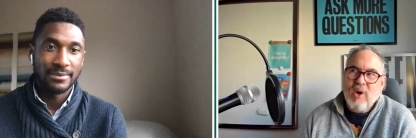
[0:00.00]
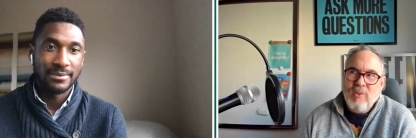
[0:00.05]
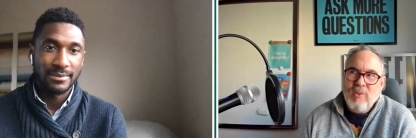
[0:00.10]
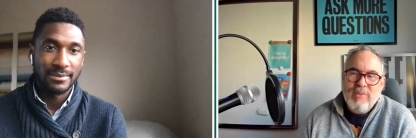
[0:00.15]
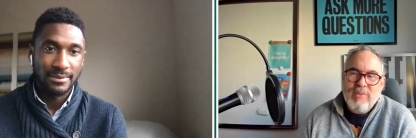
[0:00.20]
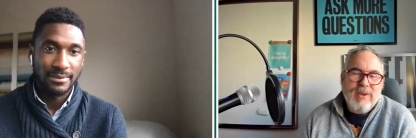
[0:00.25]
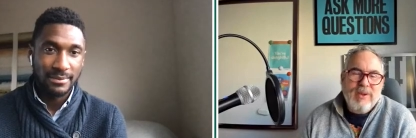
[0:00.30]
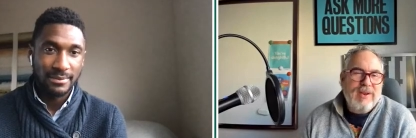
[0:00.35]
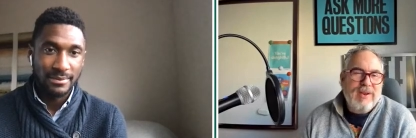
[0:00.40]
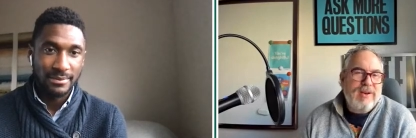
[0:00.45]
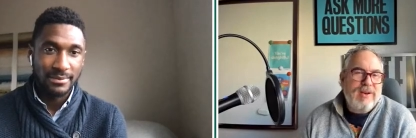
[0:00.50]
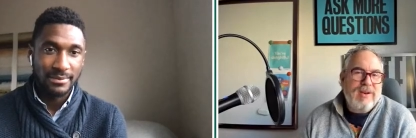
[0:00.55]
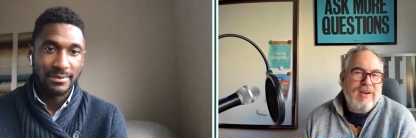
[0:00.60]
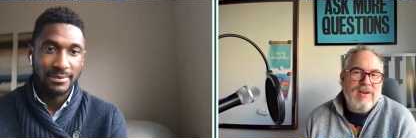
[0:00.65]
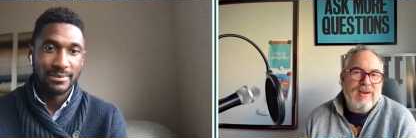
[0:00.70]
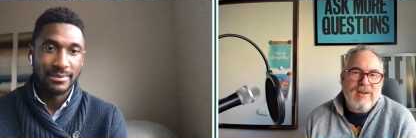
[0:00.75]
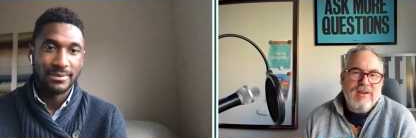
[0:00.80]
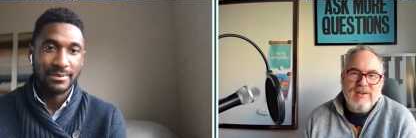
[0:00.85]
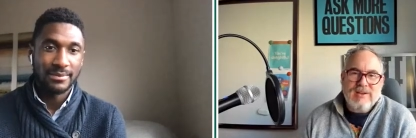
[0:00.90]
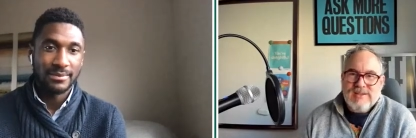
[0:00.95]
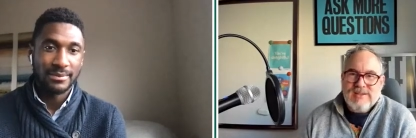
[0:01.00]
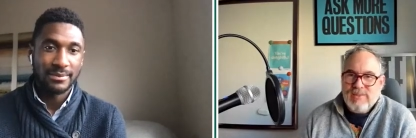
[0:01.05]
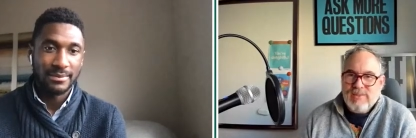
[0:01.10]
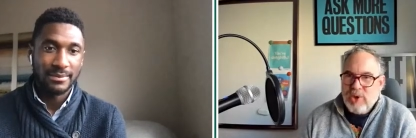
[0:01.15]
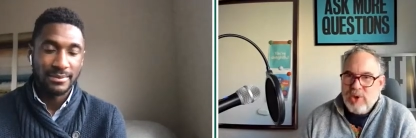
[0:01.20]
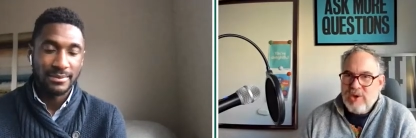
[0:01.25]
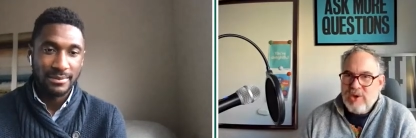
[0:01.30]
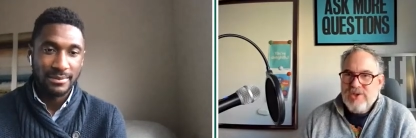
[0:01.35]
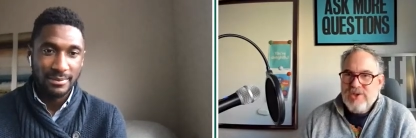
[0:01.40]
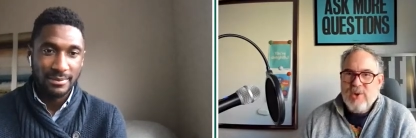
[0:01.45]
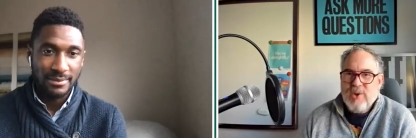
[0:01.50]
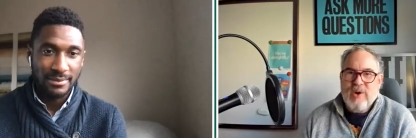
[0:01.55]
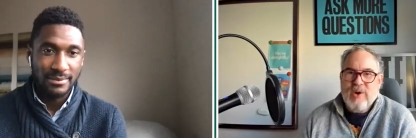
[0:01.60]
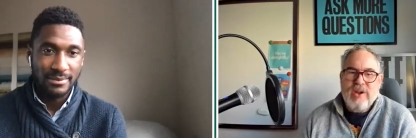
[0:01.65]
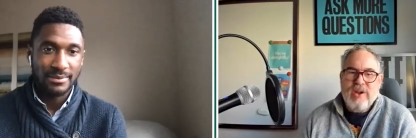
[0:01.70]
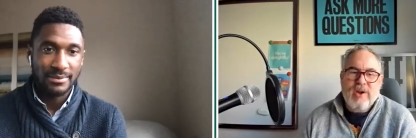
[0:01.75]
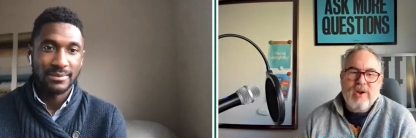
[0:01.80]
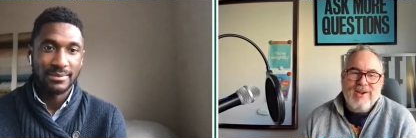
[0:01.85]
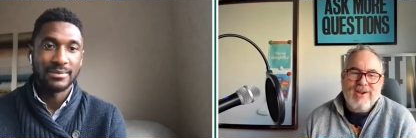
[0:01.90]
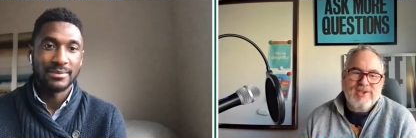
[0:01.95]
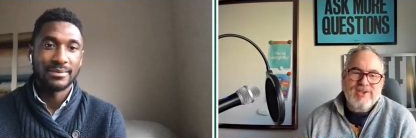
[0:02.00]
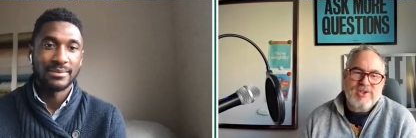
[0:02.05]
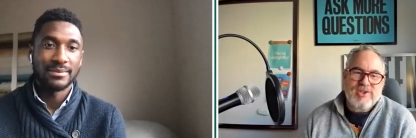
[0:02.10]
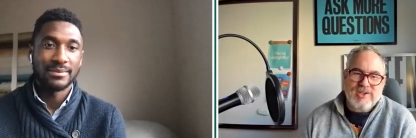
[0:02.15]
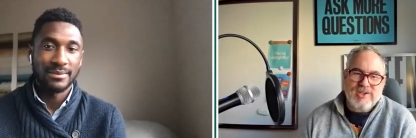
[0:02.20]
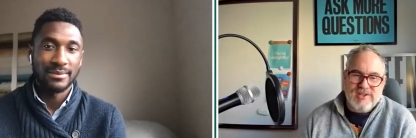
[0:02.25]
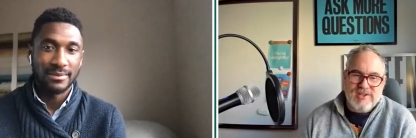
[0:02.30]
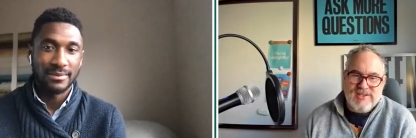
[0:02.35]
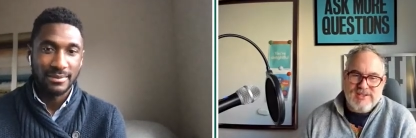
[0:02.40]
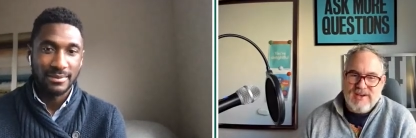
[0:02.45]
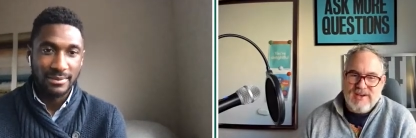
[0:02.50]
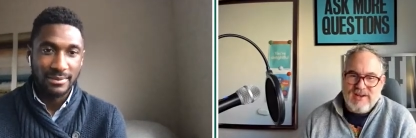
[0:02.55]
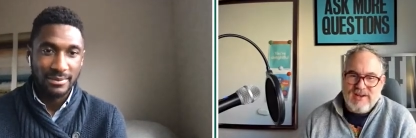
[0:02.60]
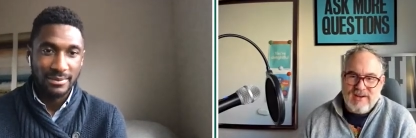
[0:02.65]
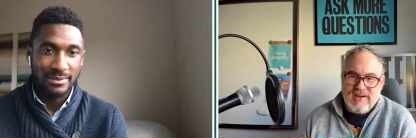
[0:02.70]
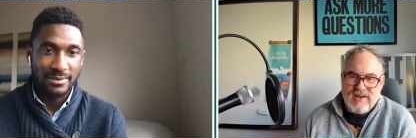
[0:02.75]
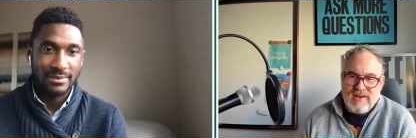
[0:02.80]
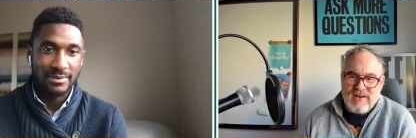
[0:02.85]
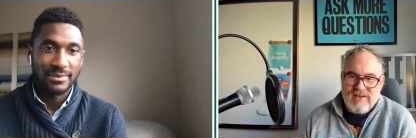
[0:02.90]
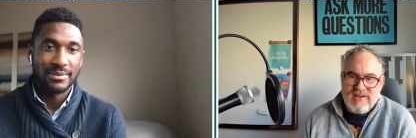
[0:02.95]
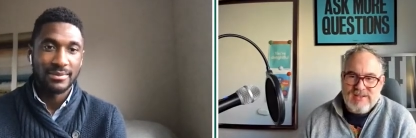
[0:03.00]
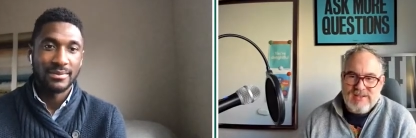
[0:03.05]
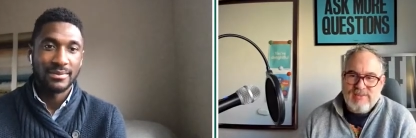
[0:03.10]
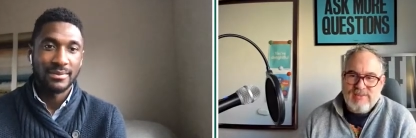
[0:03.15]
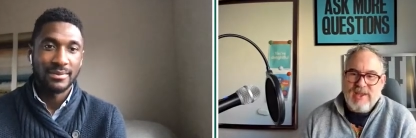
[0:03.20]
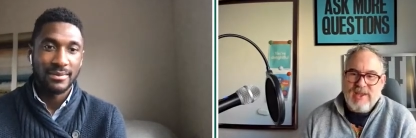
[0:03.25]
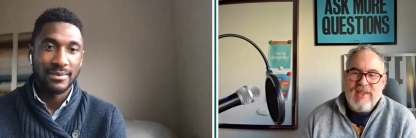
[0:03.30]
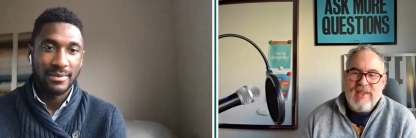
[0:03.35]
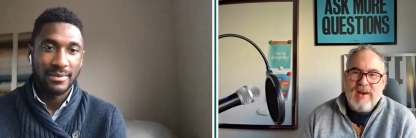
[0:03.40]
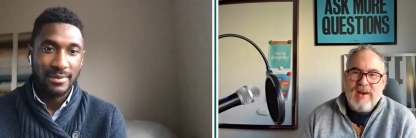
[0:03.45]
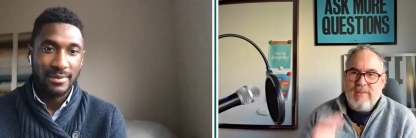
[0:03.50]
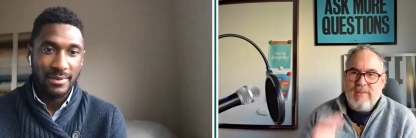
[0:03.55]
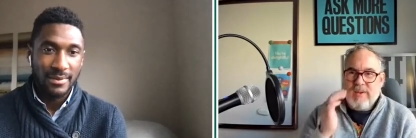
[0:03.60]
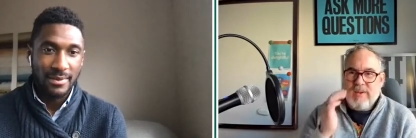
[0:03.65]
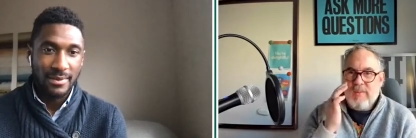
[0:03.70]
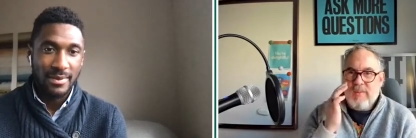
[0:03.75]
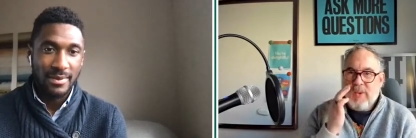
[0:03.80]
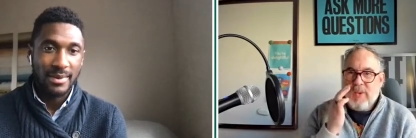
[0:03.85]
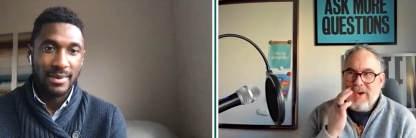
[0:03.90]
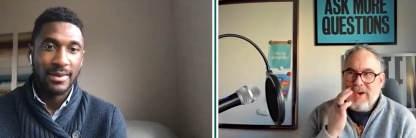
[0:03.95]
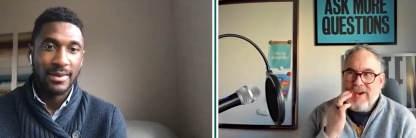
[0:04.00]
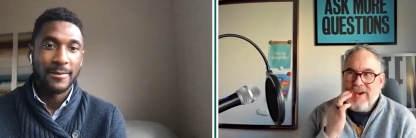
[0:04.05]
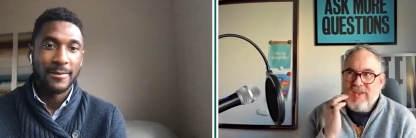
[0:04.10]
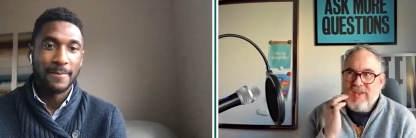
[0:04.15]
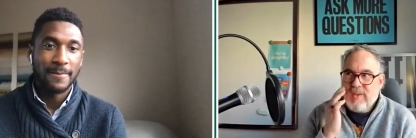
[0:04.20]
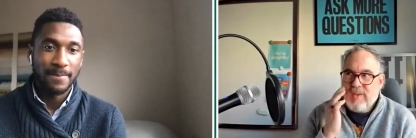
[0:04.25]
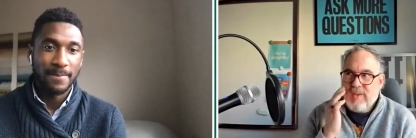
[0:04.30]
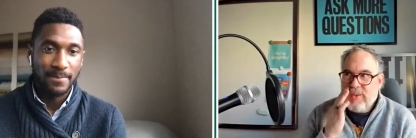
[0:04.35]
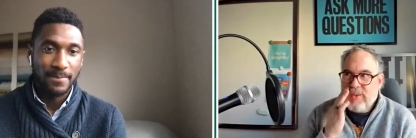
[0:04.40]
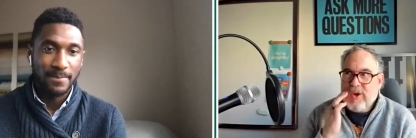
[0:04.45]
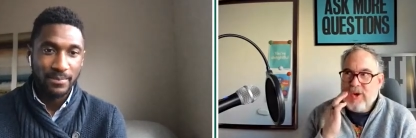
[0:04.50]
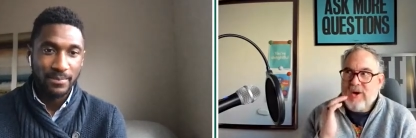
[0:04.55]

Speaker 1: open exploratory questions, and I, I explain that a bit more in the